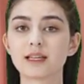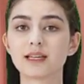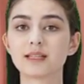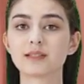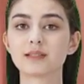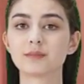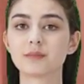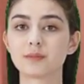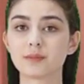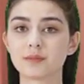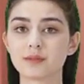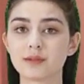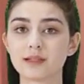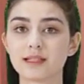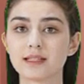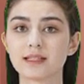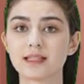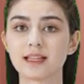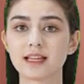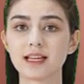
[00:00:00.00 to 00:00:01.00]
Not all
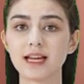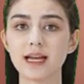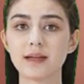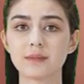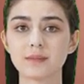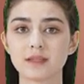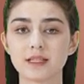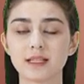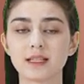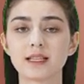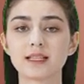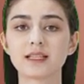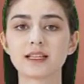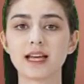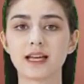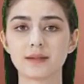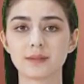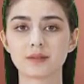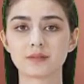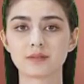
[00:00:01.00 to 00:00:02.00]
toxin
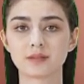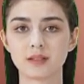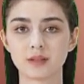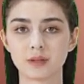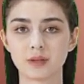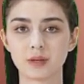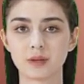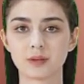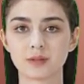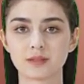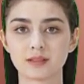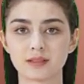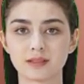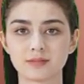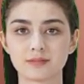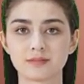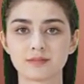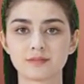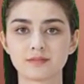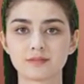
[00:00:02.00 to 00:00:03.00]
molecules or pathogenic
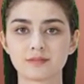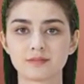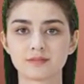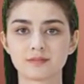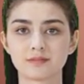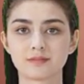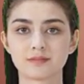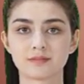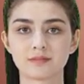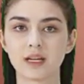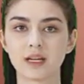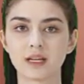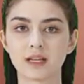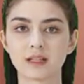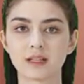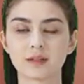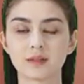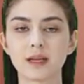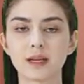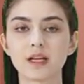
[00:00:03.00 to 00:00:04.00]
organisms, such as
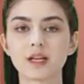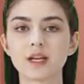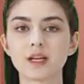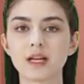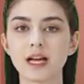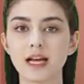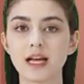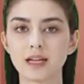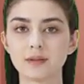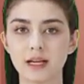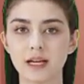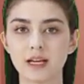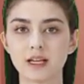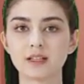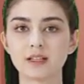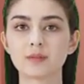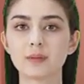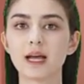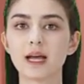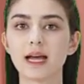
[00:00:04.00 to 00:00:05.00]
viruses,
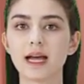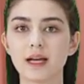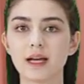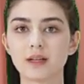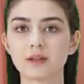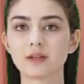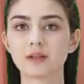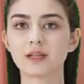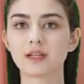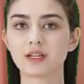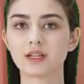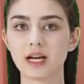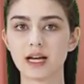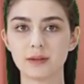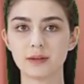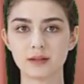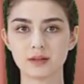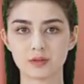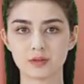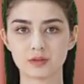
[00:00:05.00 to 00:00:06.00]
e.g. rubella, are
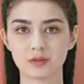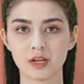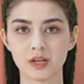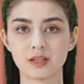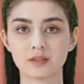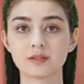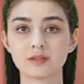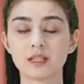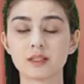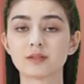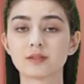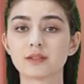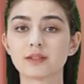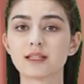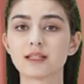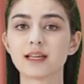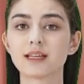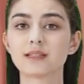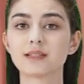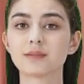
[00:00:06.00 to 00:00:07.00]
stopped from passing through the
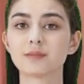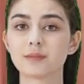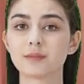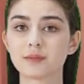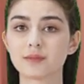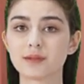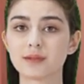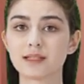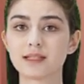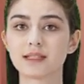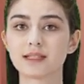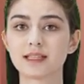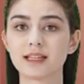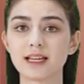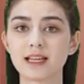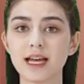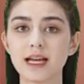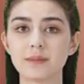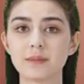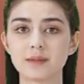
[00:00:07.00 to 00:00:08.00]
placenta. This
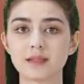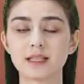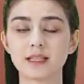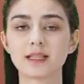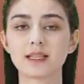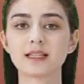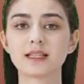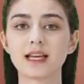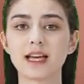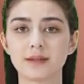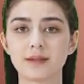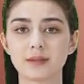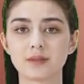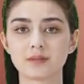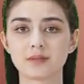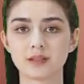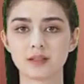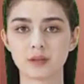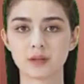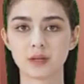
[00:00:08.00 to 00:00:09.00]
usually depends on the
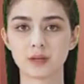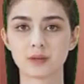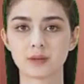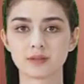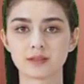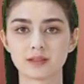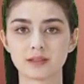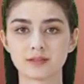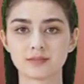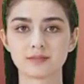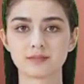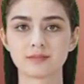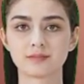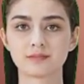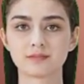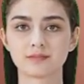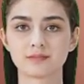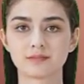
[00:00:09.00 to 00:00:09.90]
size of the molecule.